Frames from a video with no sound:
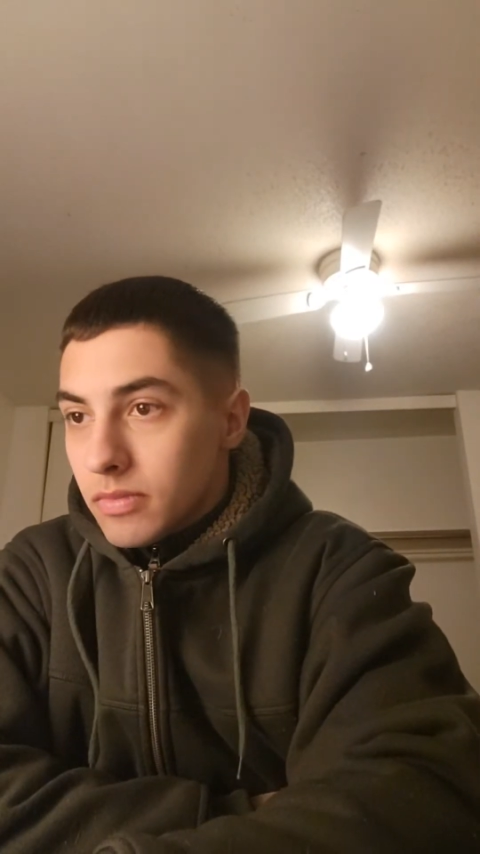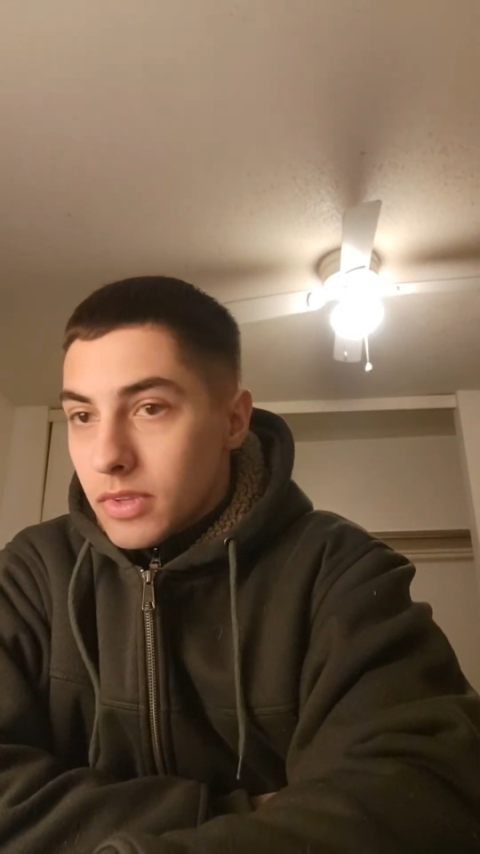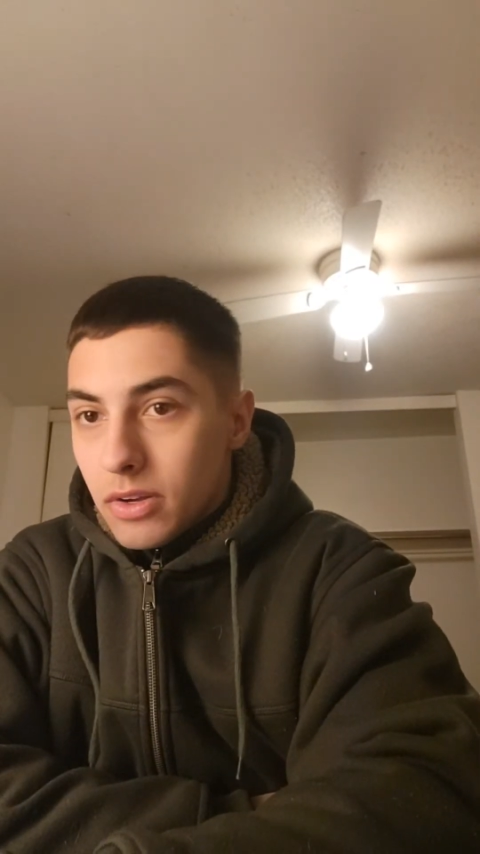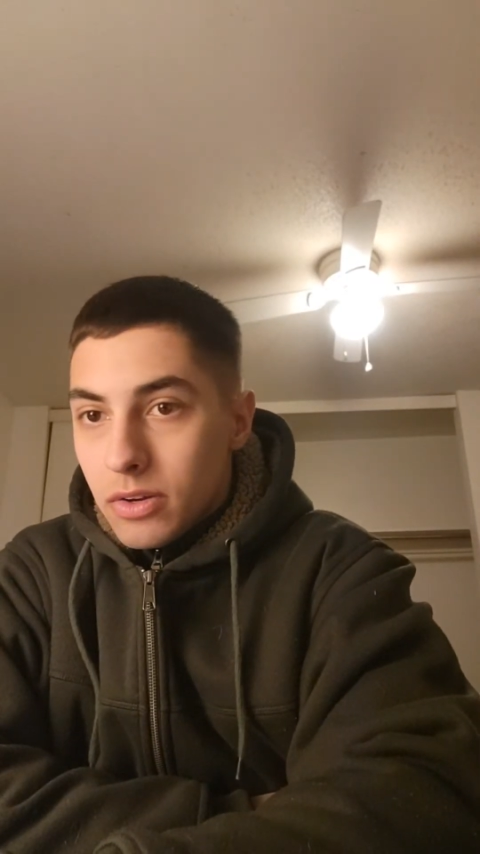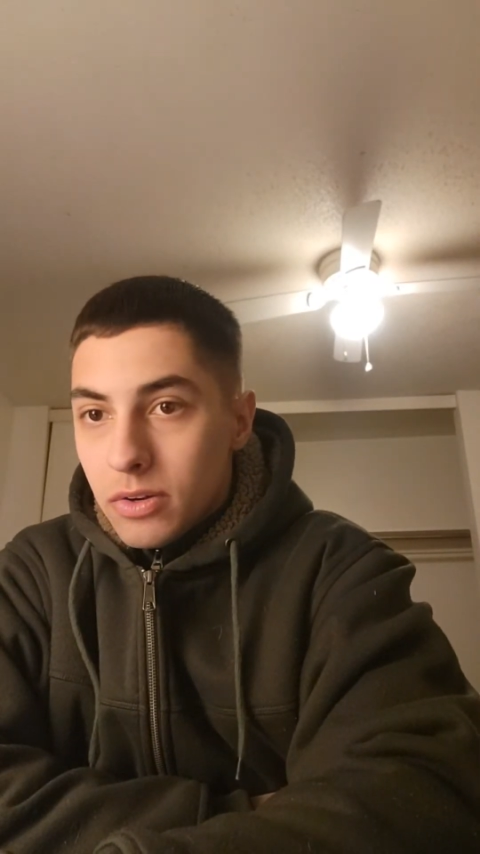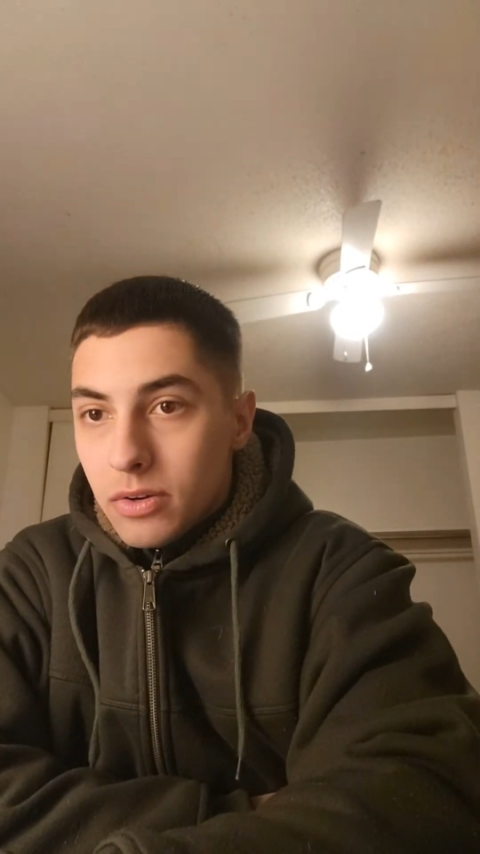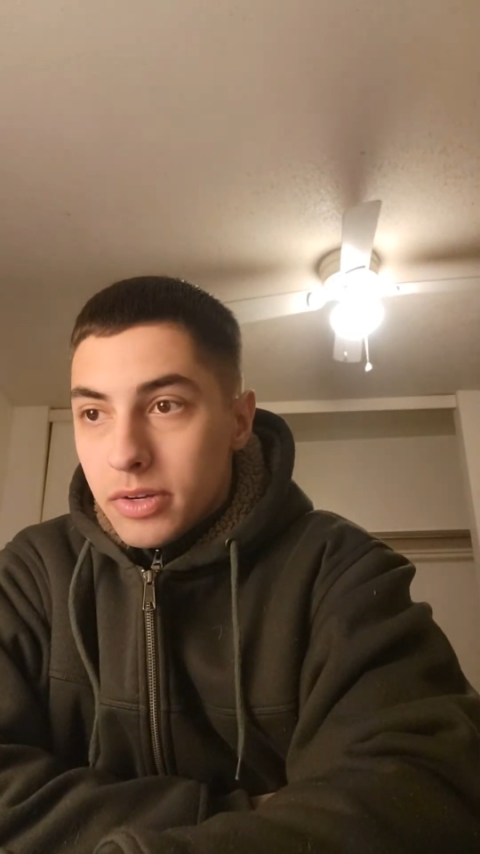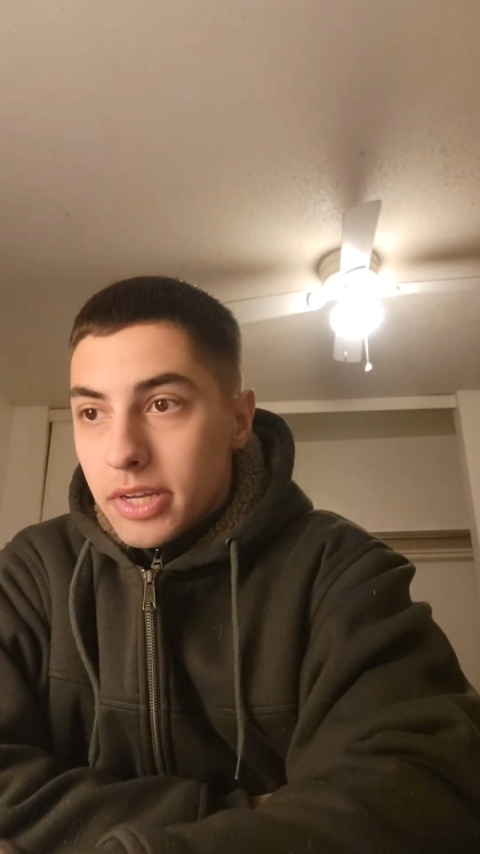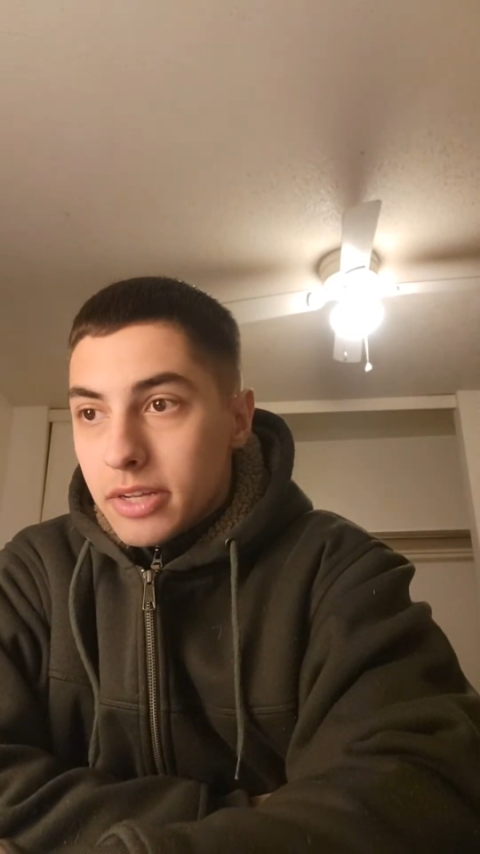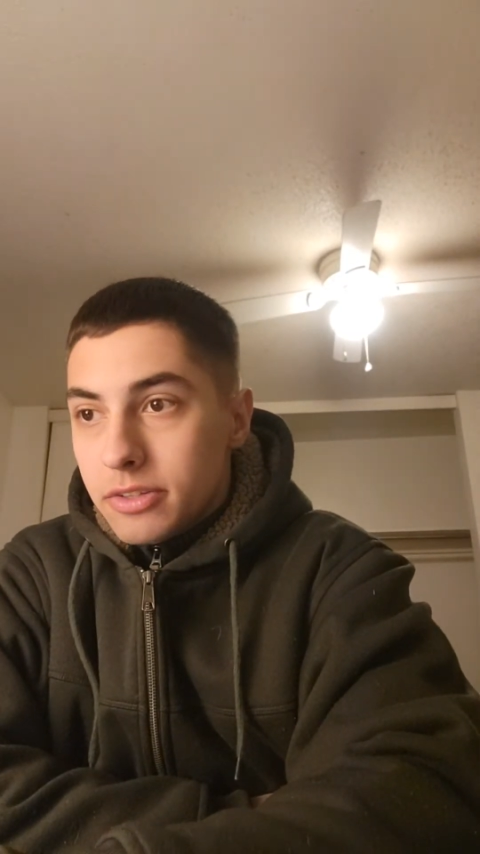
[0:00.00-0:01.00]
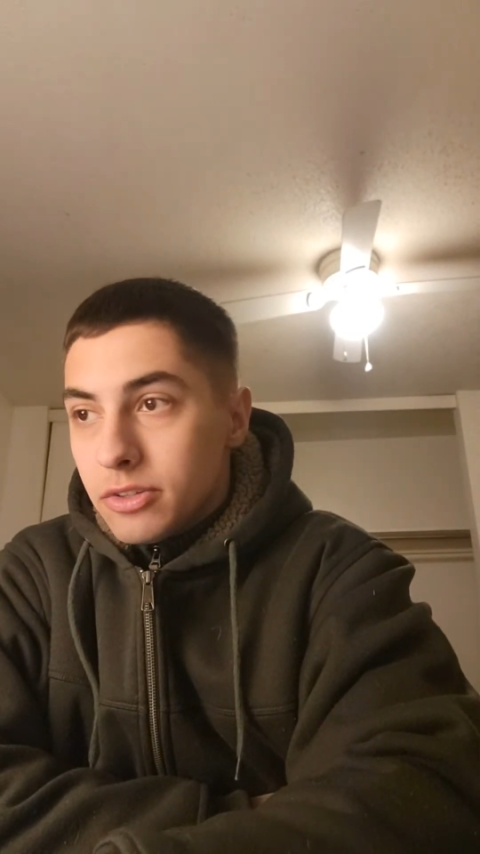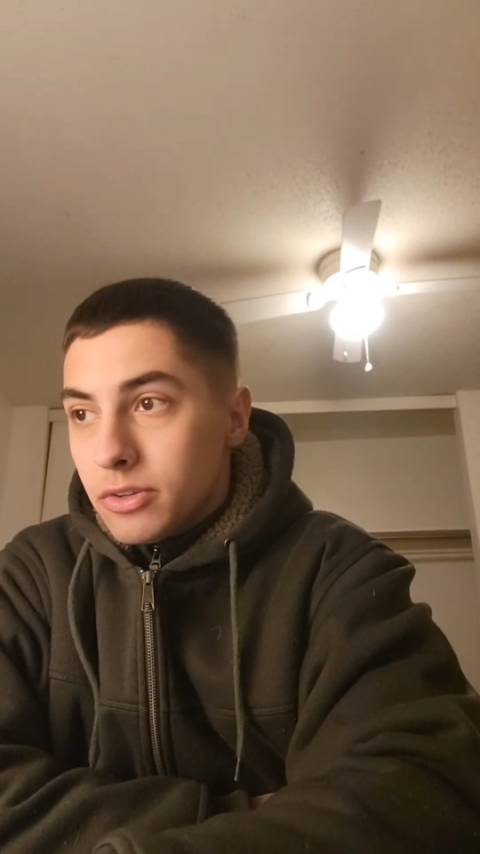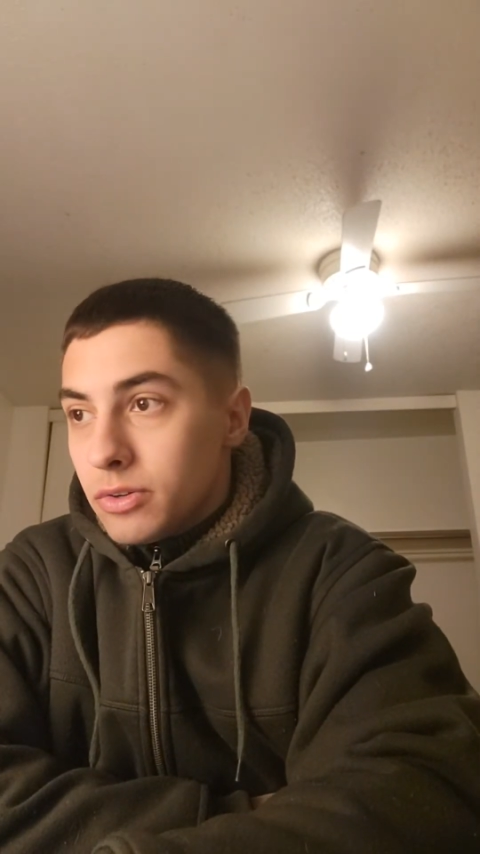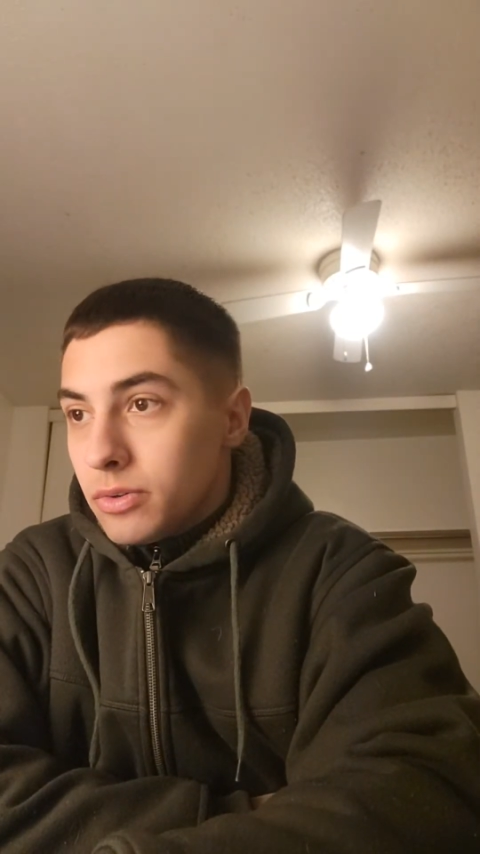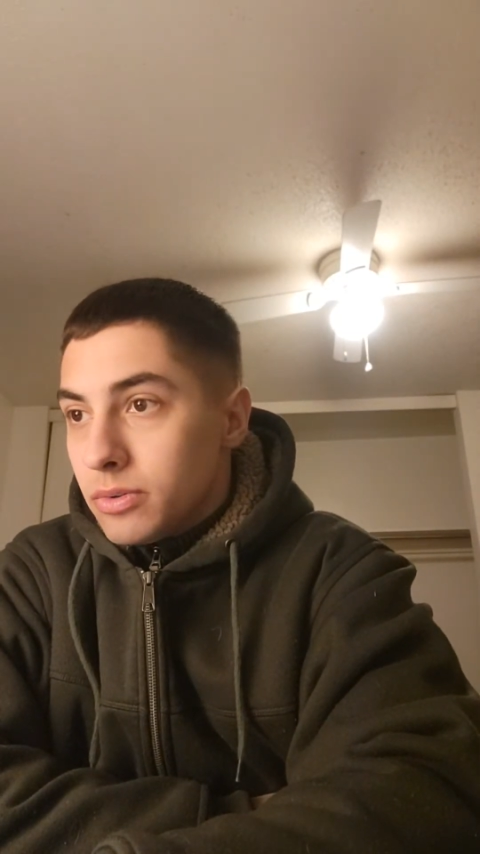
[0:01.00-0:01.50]
Okay,
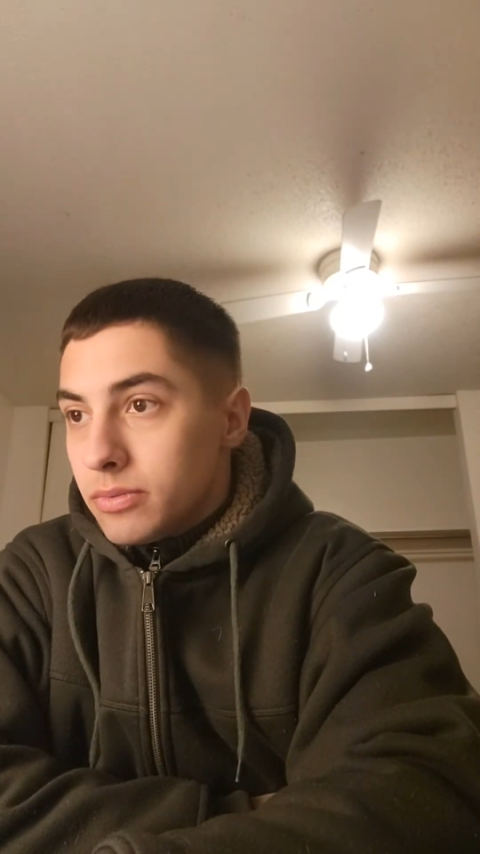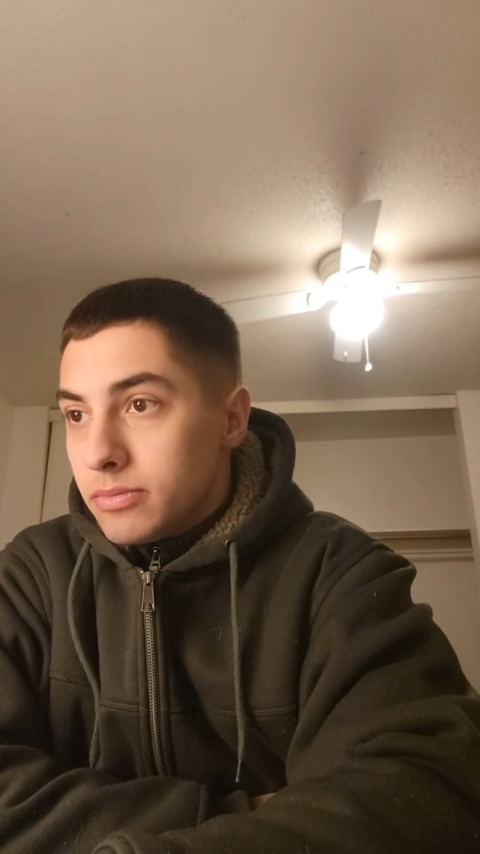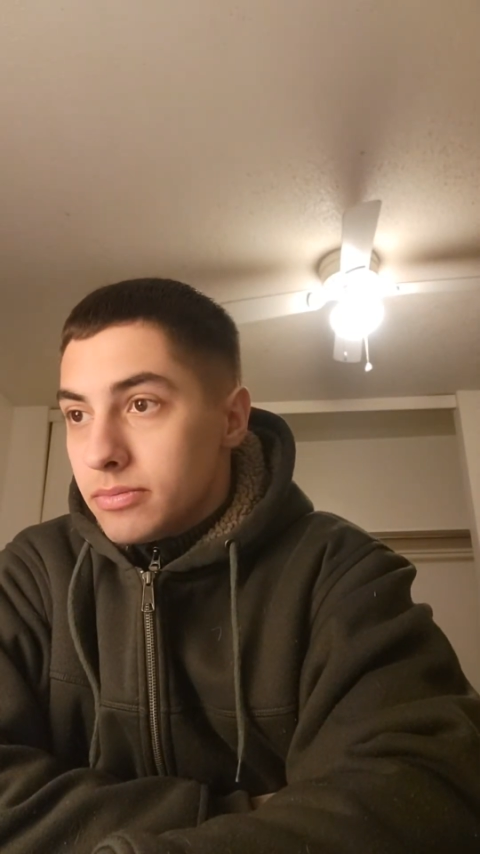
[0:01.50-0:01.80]
so